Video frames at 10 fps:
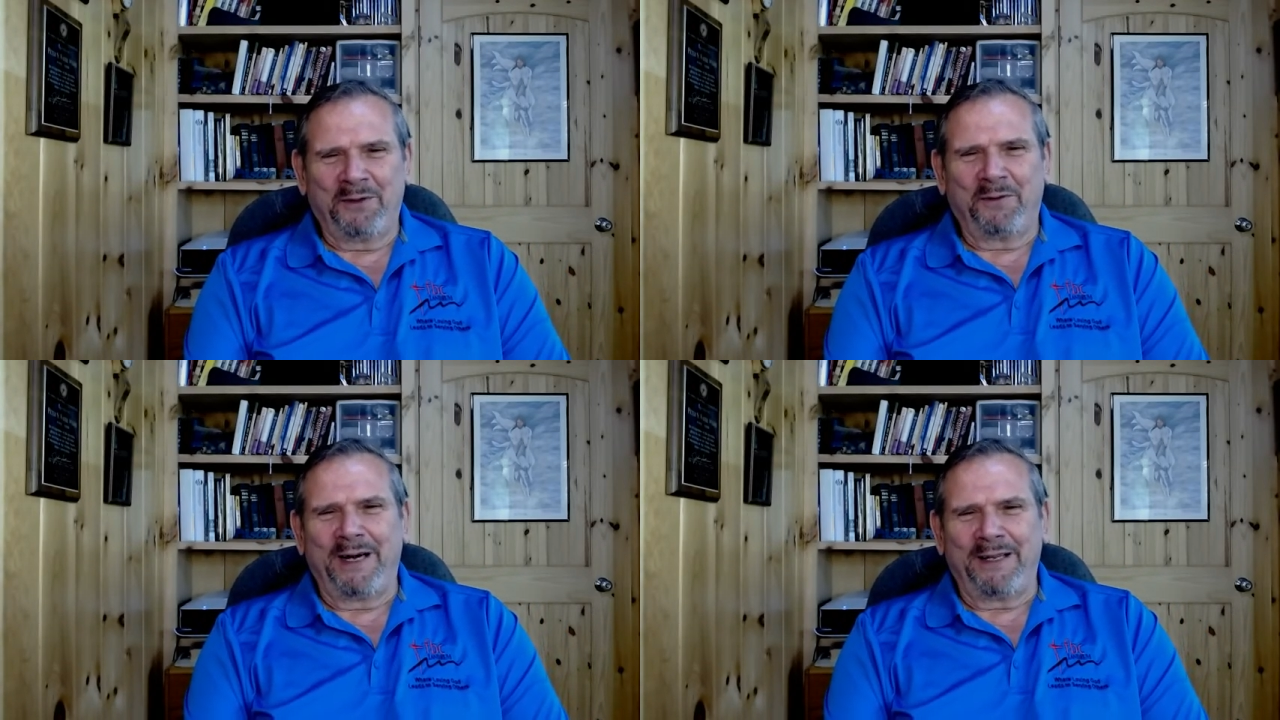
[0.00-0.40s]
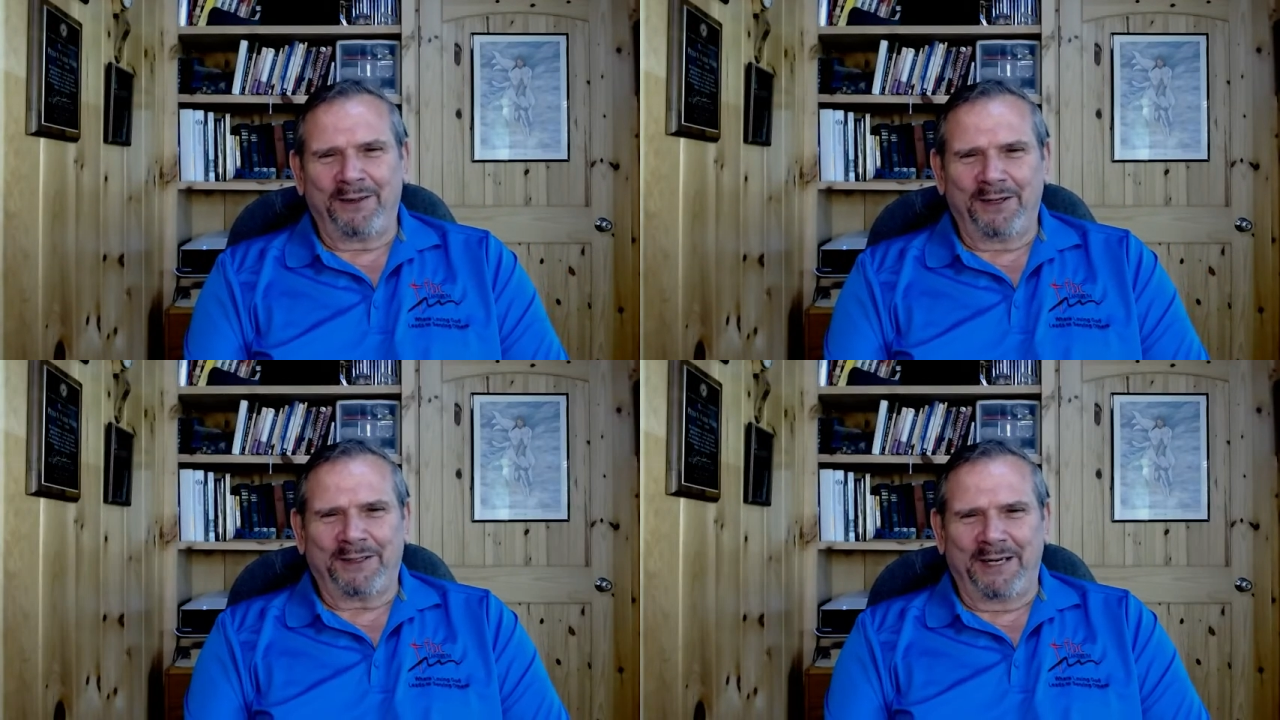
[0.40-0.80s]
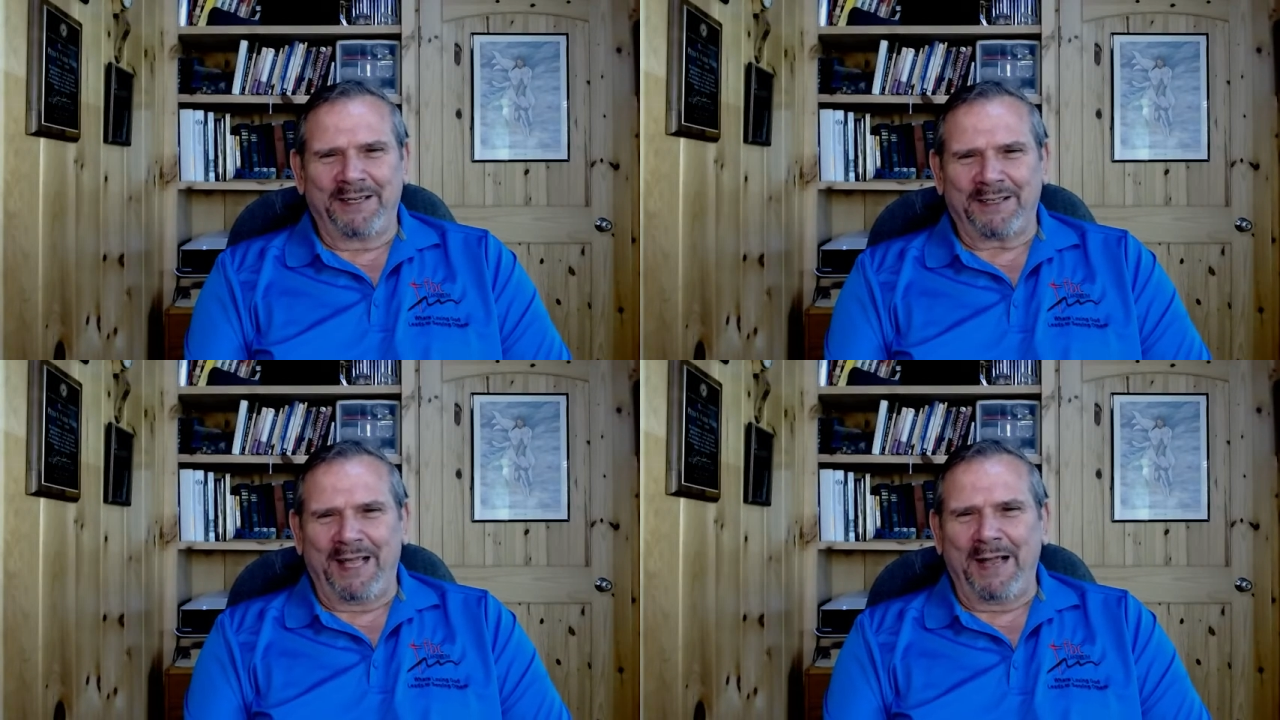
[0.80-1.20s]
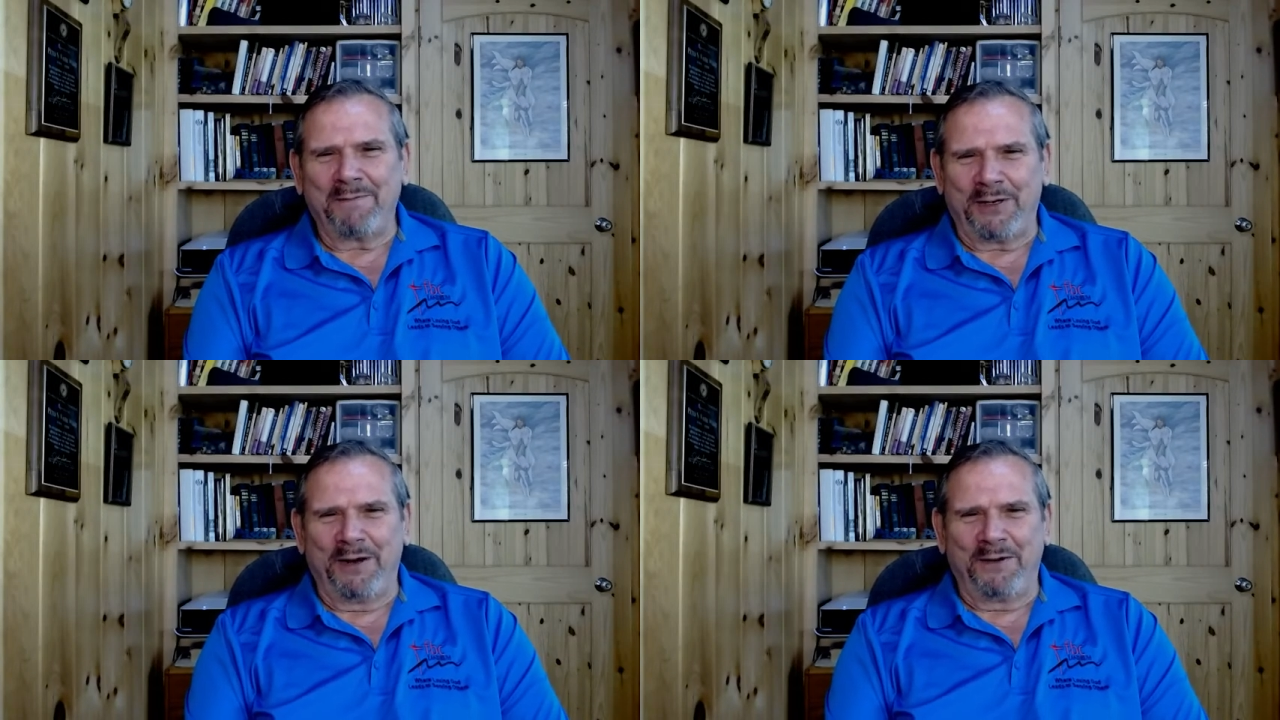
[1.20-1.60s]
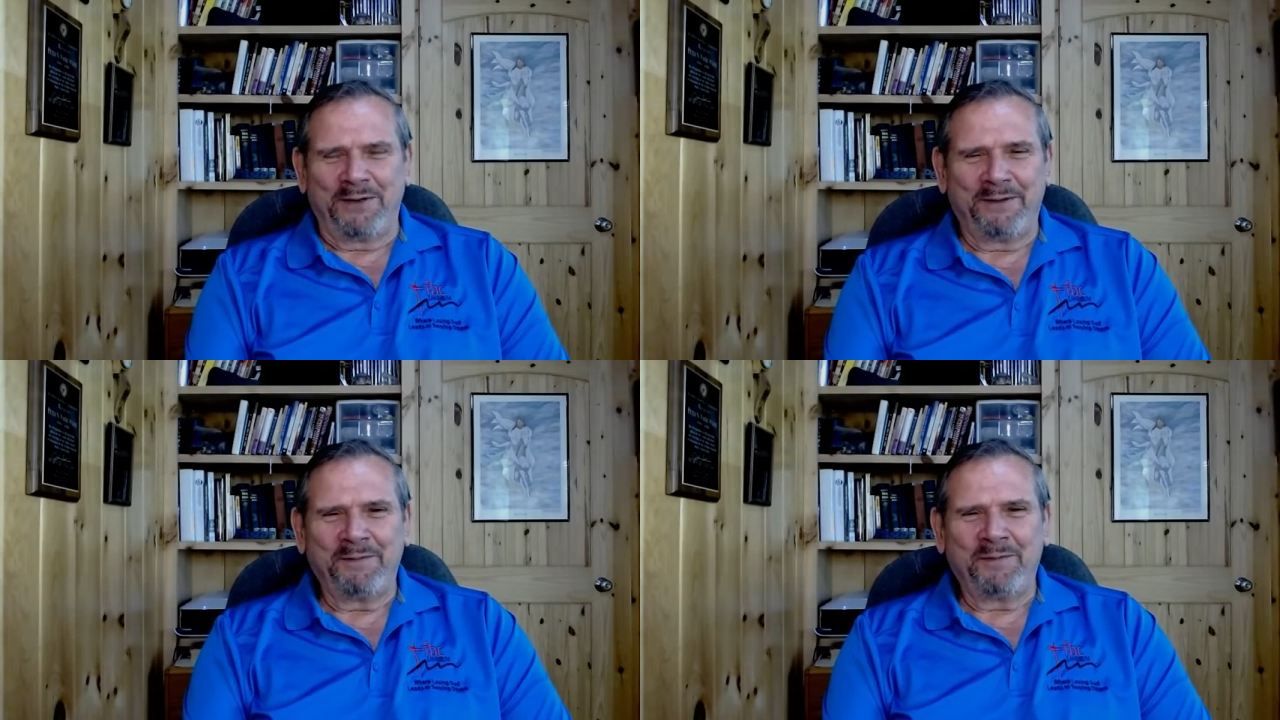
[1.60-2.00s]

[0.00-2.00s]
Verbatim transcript: when he looked at his lab coat,